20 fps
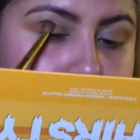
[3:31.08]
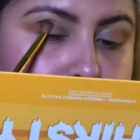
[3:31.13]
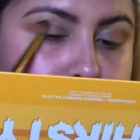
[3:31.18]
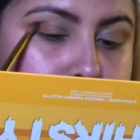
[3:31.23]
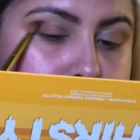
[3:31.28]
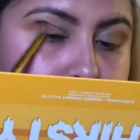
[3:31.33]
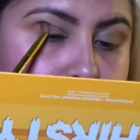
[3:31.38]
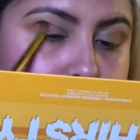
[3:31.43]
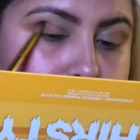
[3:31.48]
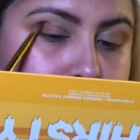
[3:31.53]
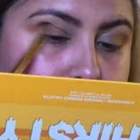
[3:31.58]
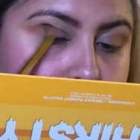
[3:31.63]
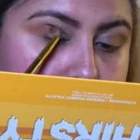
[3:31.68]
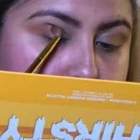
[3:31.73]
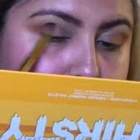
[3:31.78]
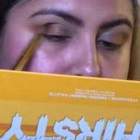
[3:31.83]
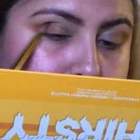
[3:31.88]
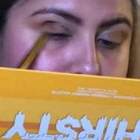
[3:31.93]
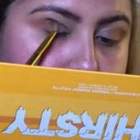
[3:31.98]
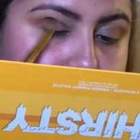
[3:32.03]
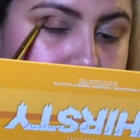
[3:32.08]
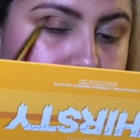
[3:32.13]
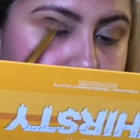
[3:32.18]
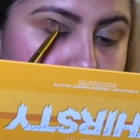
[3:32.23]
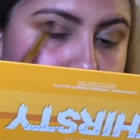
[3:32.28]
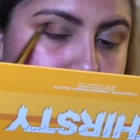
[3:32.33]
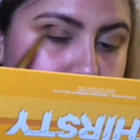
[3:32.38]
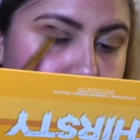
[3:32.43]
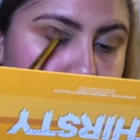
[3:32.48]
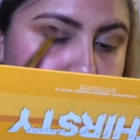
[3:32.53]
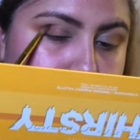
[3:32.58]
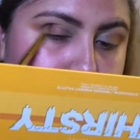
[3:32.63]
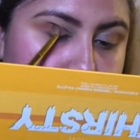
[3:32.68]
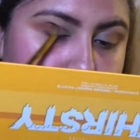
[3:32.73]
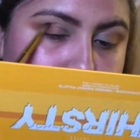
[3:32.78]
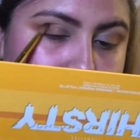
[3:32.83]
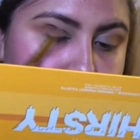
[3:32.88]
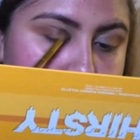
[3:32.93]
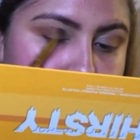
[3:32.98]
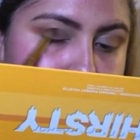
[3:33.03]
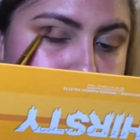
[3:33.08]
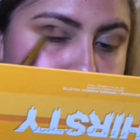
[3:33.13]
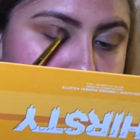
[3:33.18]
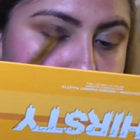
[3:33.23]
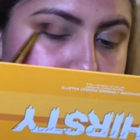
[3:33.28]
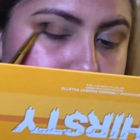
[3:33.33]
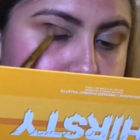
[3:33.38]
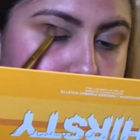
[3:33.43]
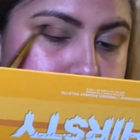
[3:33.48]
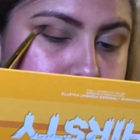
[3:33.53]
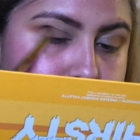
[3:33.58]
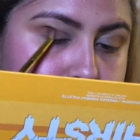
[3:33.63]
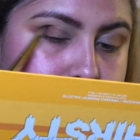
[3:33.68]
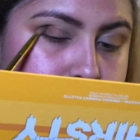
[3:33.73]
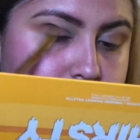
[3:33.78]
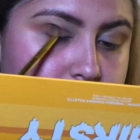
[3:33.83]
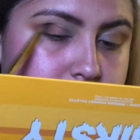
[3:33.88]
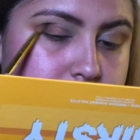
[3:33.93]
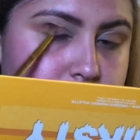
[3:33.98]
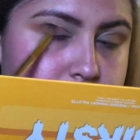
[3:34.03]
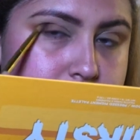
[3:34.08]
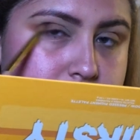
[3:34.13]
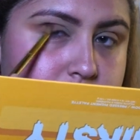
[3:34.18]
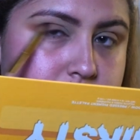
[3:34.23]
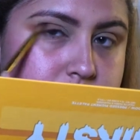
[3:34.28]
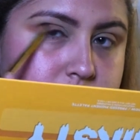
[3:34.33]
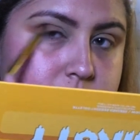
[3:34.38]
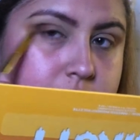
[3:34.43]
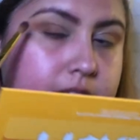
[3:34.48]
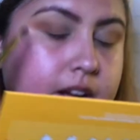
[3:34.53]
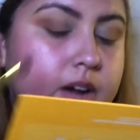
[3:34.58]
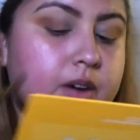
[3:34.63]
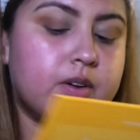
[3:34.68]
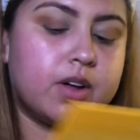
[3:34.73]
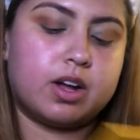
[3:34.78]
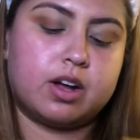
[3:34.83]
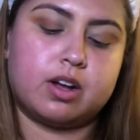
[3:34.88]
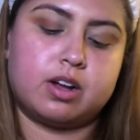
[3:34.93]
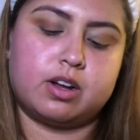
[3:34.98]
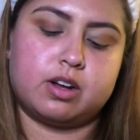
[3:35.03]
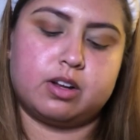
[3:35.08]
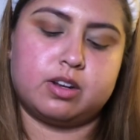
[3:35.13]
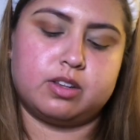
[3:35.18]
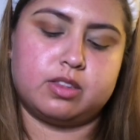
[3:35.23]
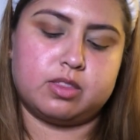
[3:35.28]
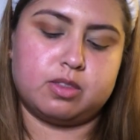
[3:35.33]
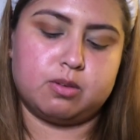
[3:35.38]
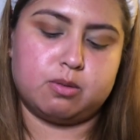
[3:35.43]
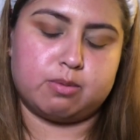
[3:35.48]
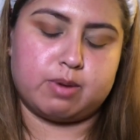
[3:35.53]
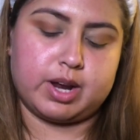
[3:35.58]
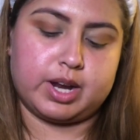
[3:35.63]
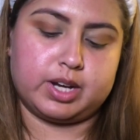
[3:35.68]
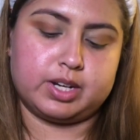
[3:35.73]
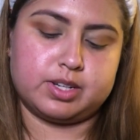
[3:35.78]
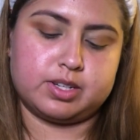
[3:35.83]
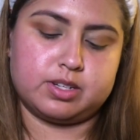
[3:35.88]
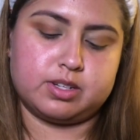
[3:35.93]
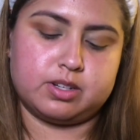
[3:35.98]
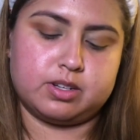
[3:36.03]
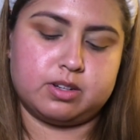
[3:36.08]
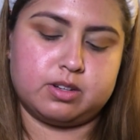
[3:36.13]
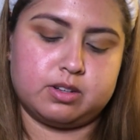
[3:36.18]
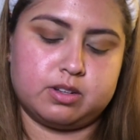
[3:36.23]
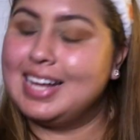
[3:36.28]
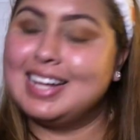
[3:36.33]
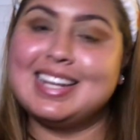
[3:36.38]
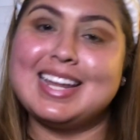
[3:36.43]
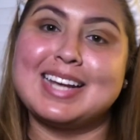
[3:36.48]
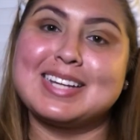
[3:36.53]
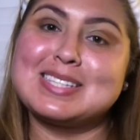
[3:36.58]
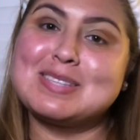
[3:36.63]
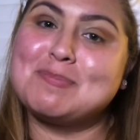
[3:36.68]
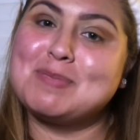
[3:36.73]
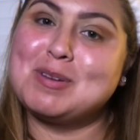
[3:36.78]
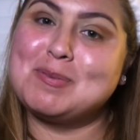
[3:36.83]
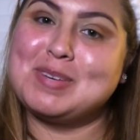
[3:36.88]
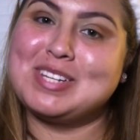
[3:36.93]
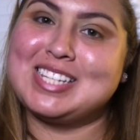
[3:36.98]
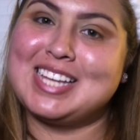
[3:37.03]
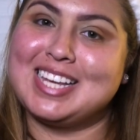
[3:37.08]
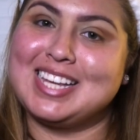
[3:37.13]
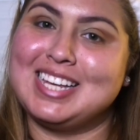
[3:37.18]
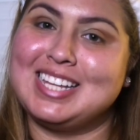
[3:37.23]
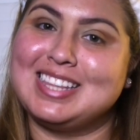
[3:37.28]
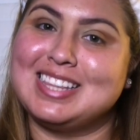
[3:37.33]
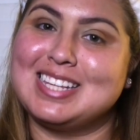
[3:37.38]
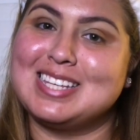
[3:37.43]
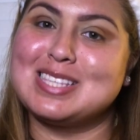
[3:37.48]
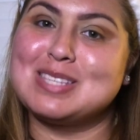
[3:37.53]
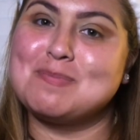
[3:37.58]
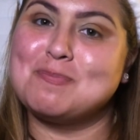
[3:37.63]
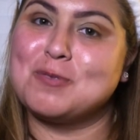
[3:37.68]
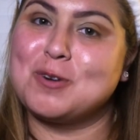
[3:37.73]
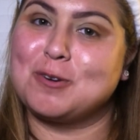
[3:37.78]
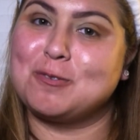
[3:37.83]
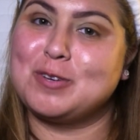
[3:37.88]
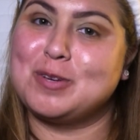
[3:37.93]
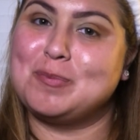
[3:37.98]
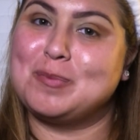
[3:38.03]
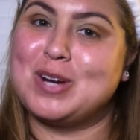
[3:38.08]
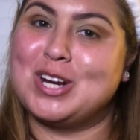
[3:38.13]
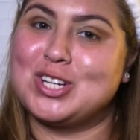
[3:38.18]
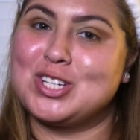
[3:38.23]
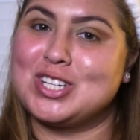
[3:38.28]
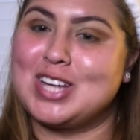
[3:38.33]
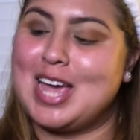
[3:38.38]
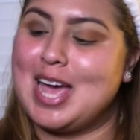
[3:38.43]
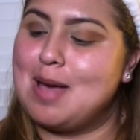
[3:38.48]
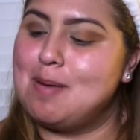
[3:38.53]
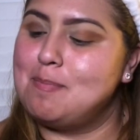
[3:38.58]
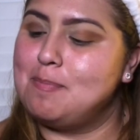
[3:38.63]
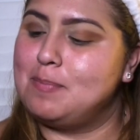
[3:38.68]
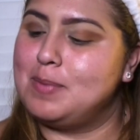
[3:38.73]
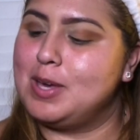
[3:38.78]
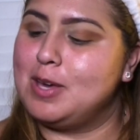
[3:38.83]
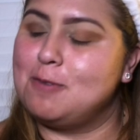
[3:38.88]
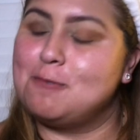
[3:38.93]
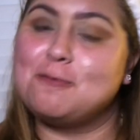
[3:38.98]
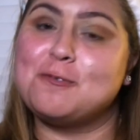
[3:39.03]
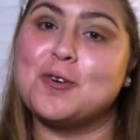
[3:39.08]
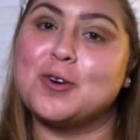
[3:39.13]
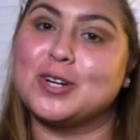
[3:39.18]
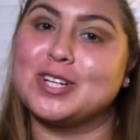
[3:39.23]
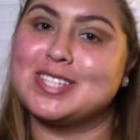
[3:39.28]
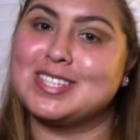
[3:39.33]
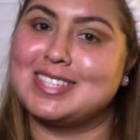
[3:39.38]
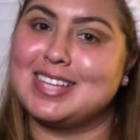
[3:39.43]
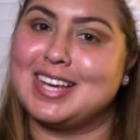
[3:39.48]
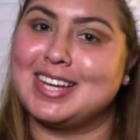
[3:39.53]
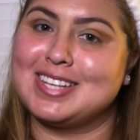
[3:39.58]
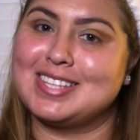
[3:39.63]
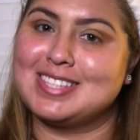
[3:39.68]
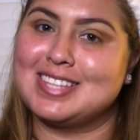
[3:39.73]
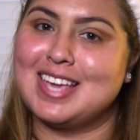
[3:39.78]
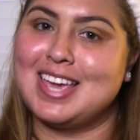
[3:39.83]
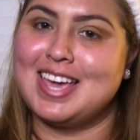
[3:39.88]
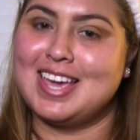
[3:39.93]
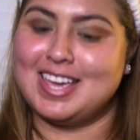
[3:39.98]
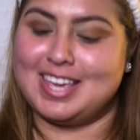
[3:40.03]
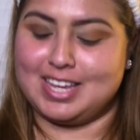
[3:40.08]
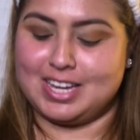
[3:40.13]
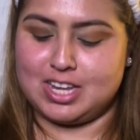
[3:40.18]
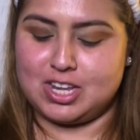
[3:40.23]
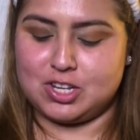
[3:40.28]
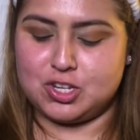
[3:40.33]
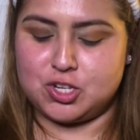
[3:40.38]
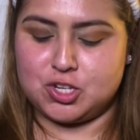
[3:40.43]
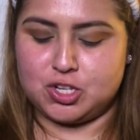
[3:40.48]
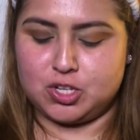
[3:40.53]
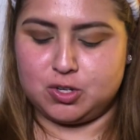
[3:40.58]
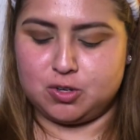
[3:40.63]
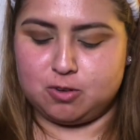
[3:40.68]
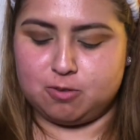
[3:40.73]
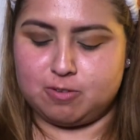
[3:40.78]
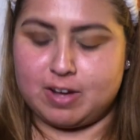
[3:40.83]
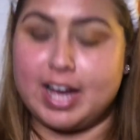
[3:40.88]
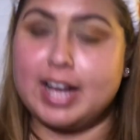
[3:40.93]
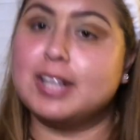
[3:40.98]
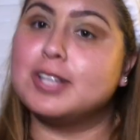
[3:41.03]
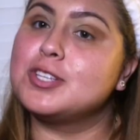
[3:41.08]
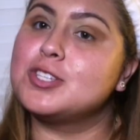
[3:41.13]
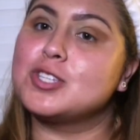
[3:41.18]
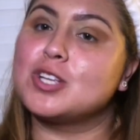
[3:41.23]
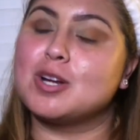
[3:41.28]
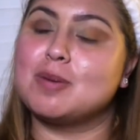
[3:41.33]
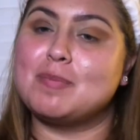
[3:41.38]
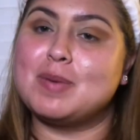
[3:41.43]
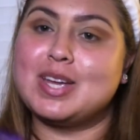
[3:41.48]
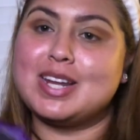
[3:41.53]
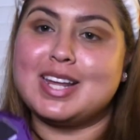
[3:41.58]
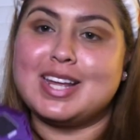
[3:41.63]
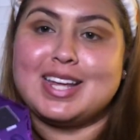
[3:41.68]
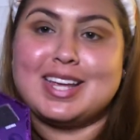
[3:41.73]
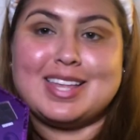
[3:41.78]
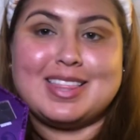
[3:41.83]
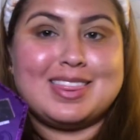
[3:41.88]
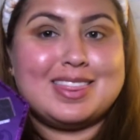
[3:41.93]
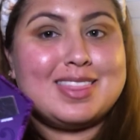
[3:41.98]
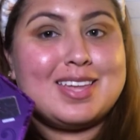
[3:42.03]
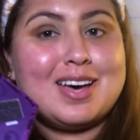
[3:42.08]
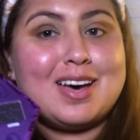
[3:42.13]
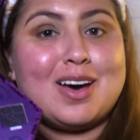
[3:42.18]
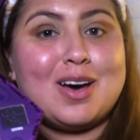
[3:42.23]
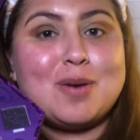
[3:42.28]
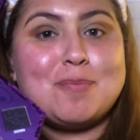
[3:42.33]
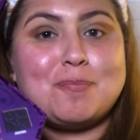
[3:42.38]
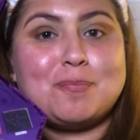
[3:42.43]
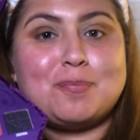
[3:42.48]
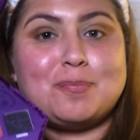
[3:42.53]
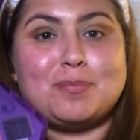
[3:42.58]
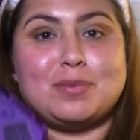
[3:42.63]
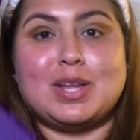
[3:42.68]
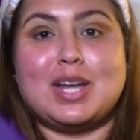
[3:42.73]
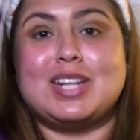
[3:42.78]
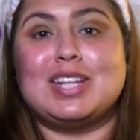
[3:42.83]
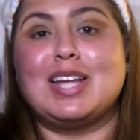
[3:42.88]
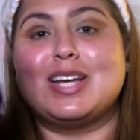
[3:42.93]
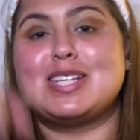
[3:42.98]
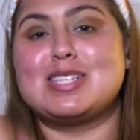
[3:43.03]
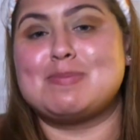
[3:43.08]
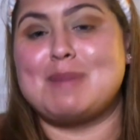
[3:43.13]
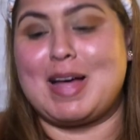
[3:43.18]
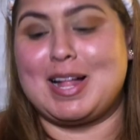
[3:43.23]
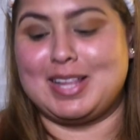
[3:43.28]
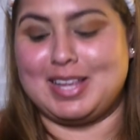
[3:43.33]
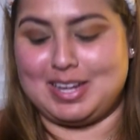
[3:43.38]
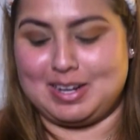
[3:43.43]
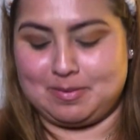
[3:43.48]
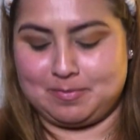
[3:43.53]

Pretty happy with that on my left side, so let's finish it out on the right. Next, I'm going to be taking this Morphe brush MB46 into Vile Serpent in the Bloodlust palette.